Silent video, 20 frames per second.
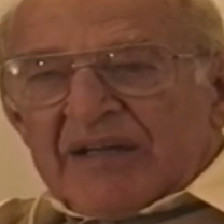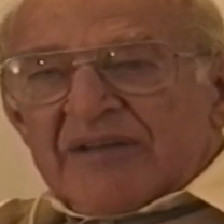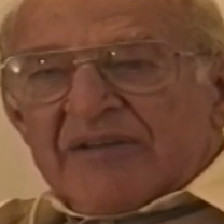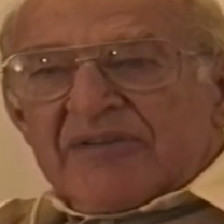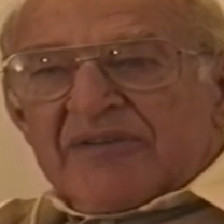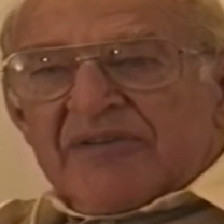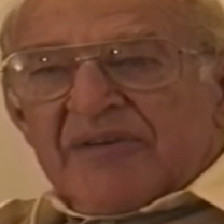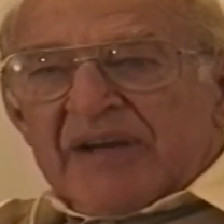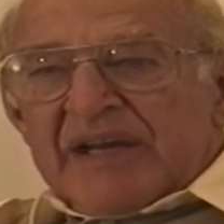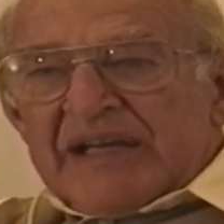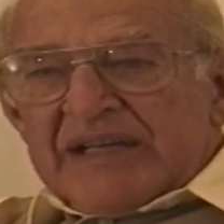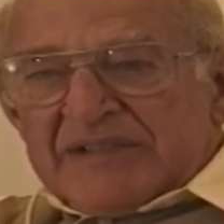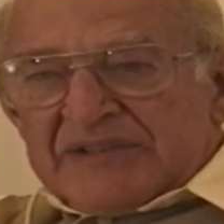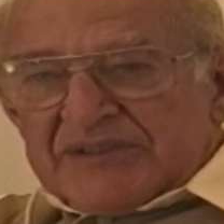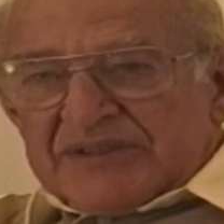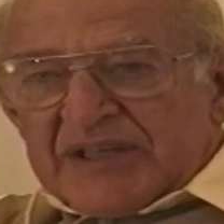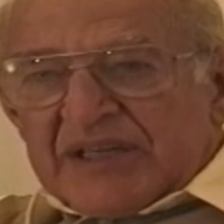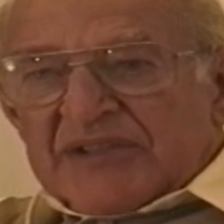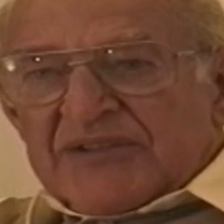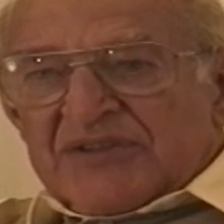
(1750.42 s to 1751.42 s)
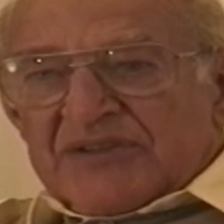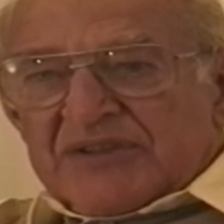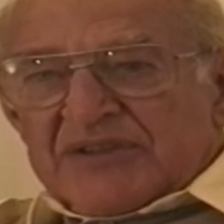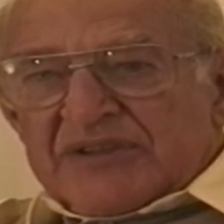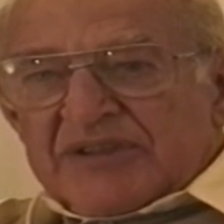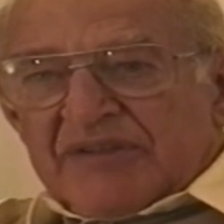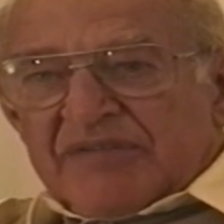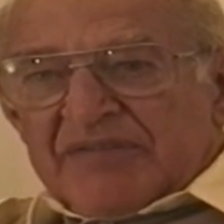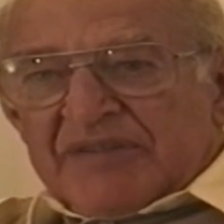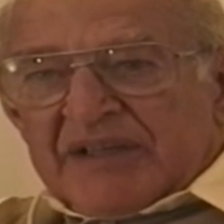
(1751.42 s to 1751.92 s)
great
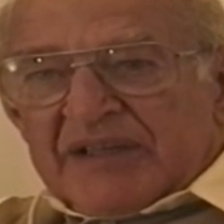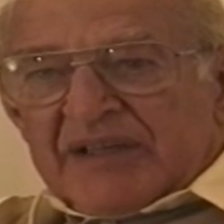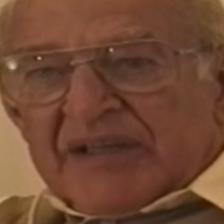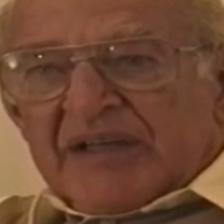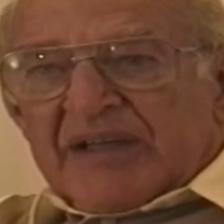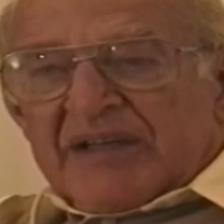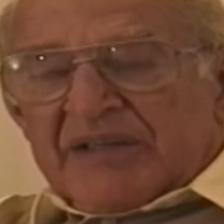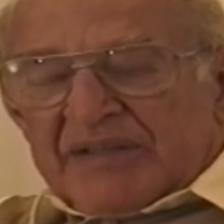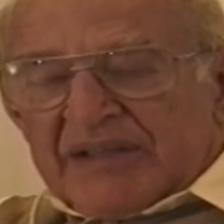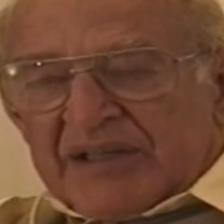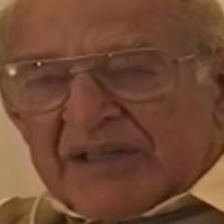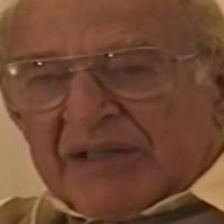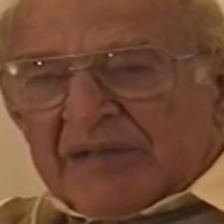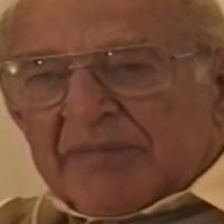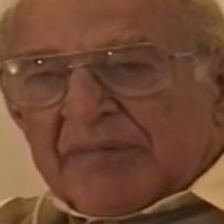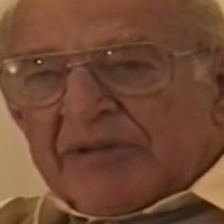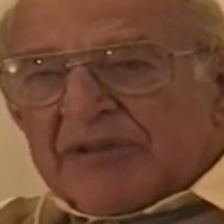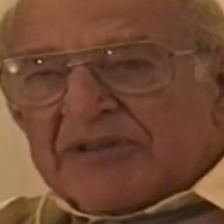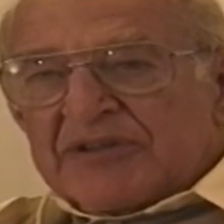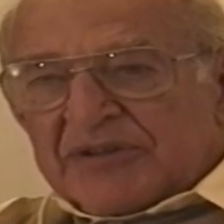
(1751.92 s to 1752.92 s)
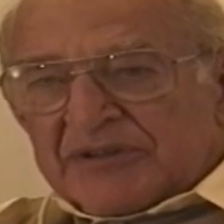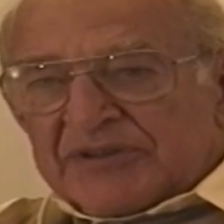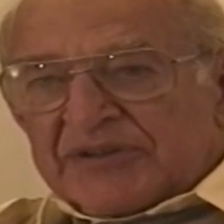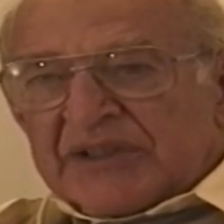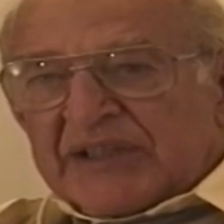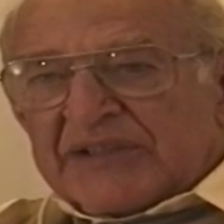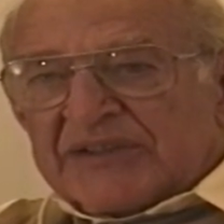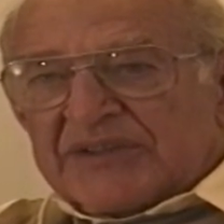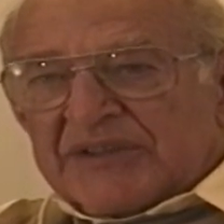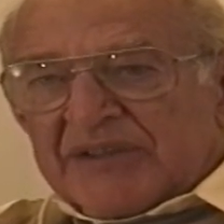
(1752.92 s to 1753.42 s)
sections of the commercial
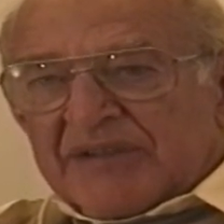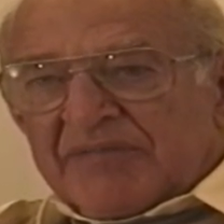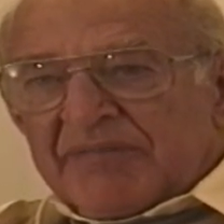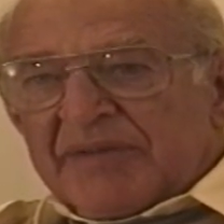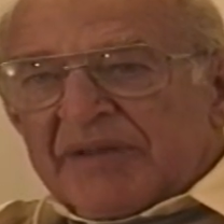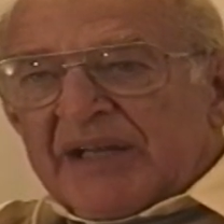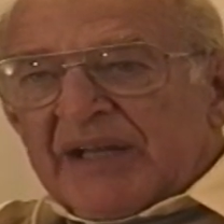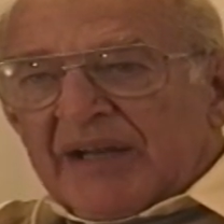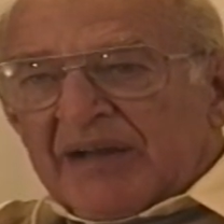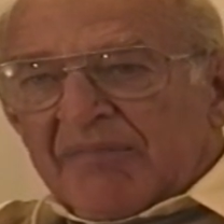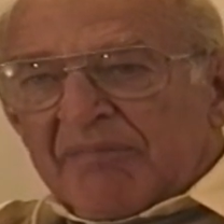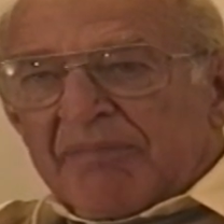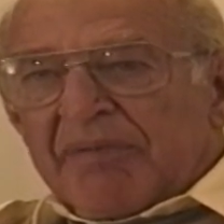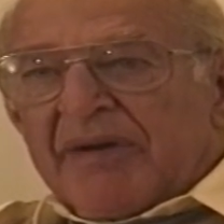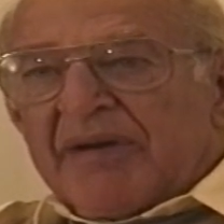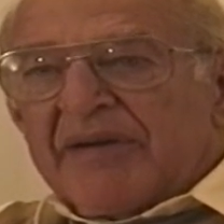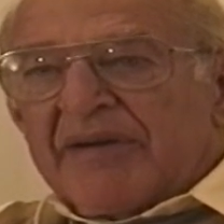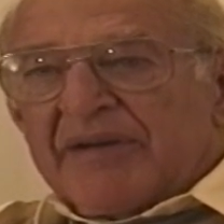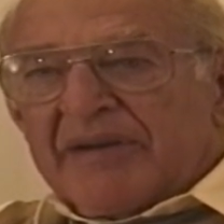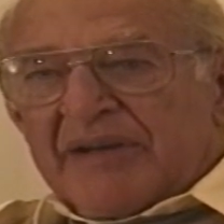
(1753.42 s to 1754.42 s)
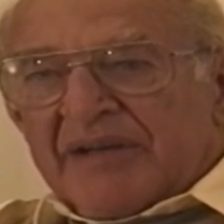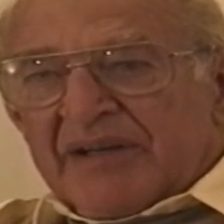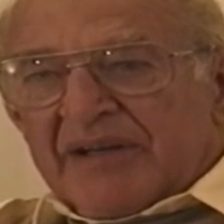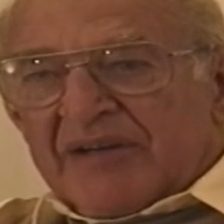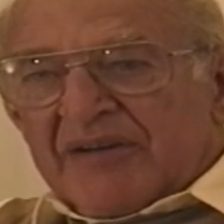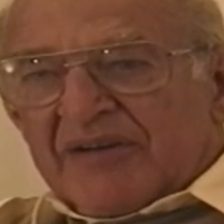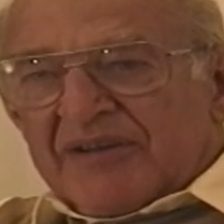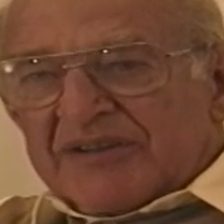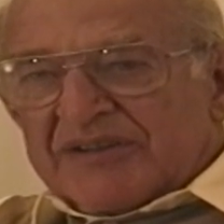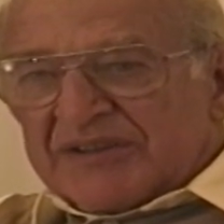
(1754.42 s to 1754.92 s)
section of Manila burned, and of
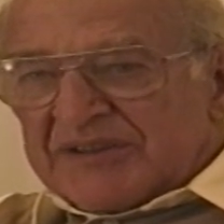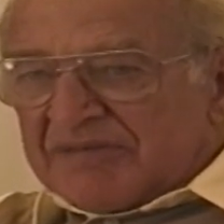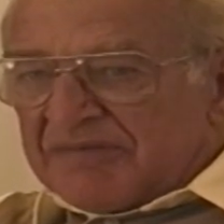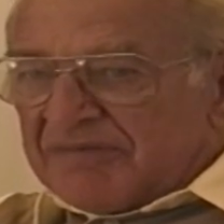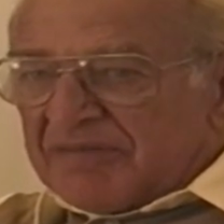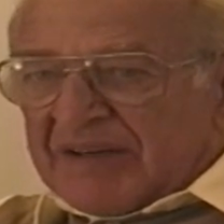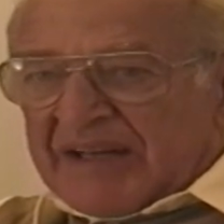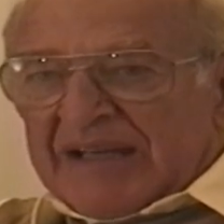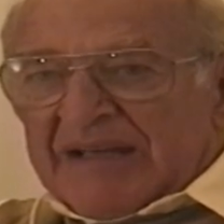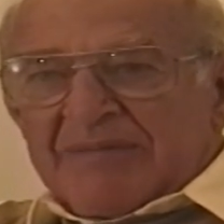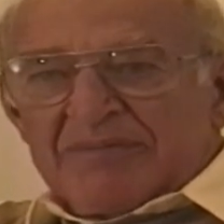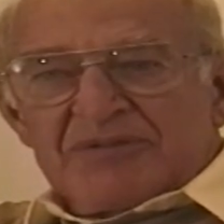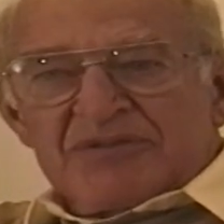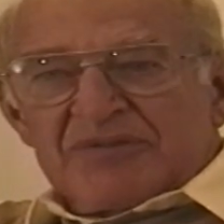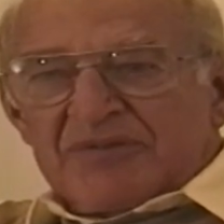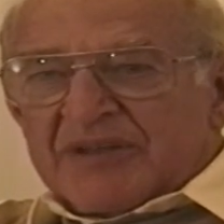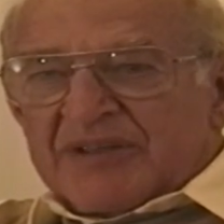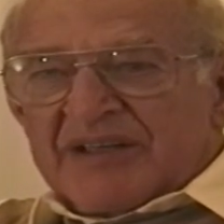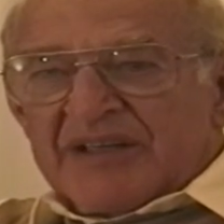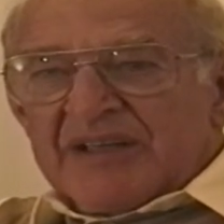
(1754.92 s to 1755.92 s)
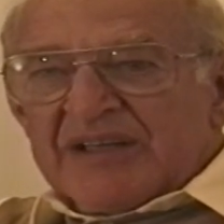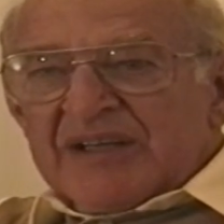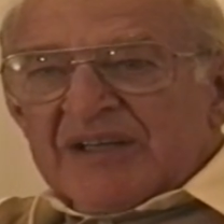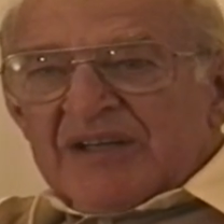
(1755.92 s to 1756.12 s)
course the flames were,